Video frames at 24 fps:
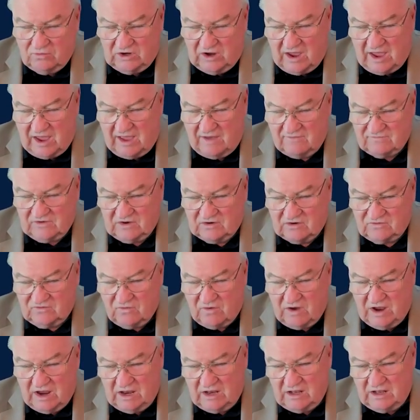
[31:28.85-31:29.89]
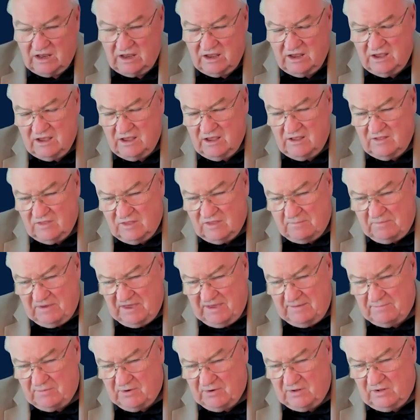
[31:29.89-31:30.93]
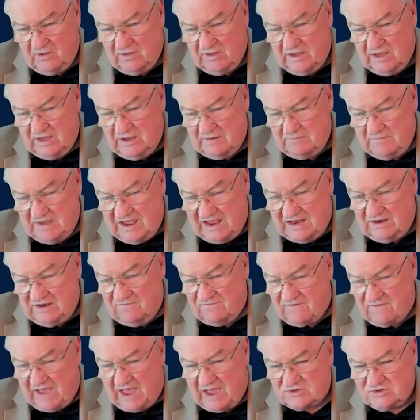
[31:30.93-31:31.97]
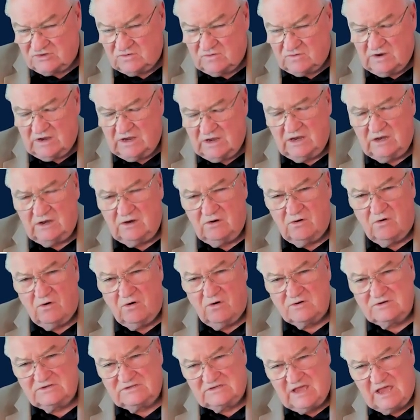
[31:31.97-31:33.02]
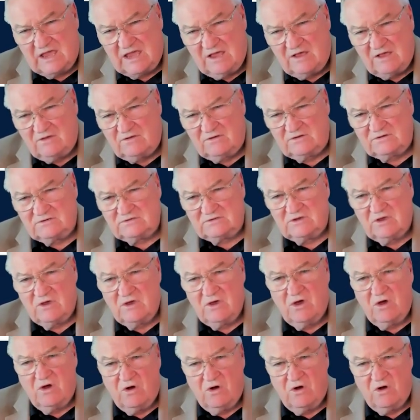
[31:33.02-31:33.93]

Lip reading: Do you have to train the people in manufacturing or sales